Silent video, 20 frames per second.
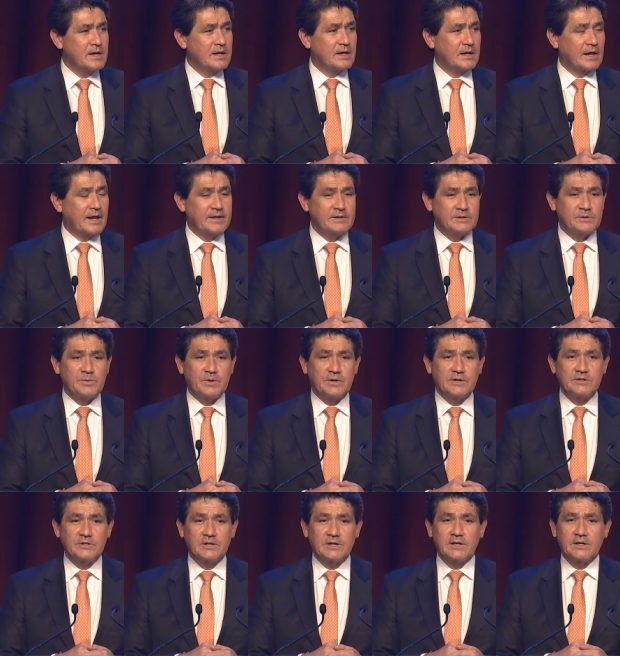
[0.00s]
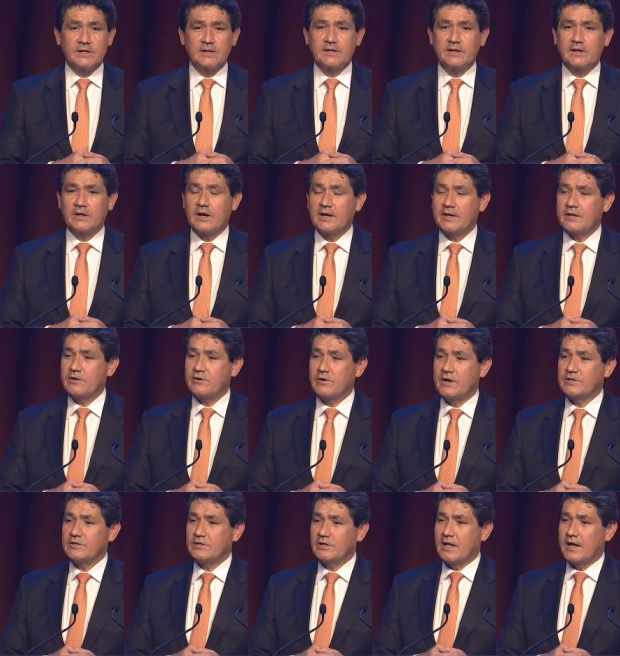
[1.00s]
Gladys Berejiklian, can I
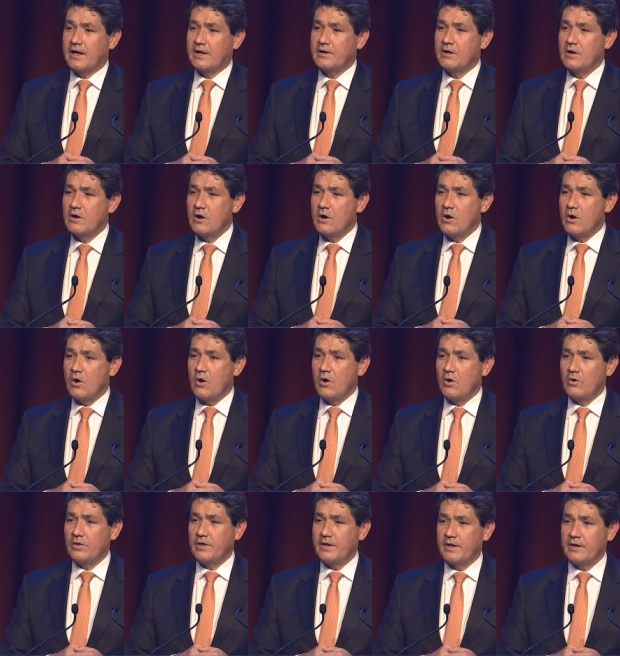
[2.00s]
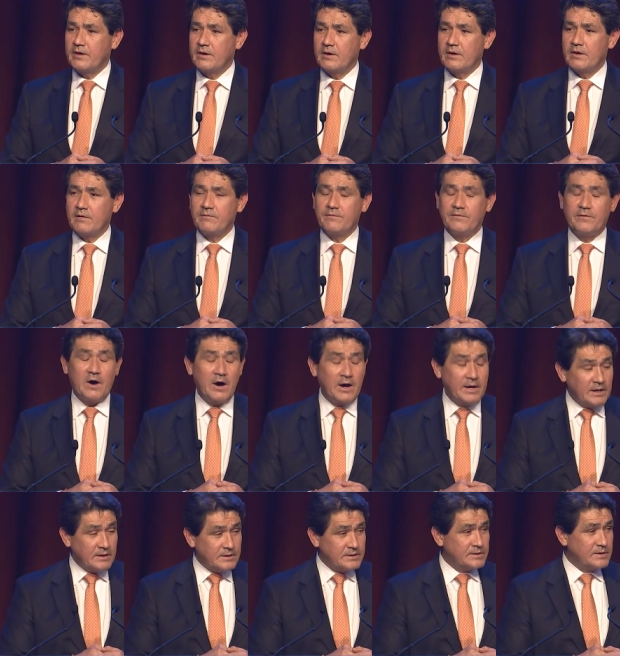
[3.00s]
congratulate all the
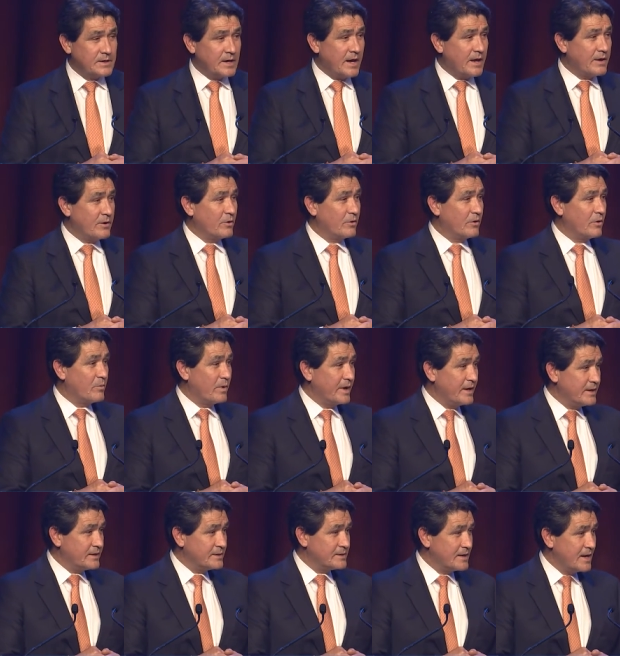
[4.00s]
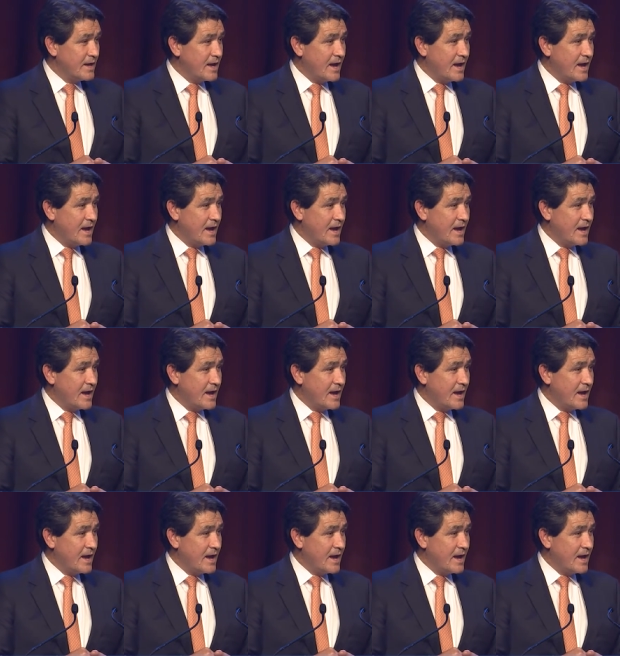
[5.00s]
finalists and all the winners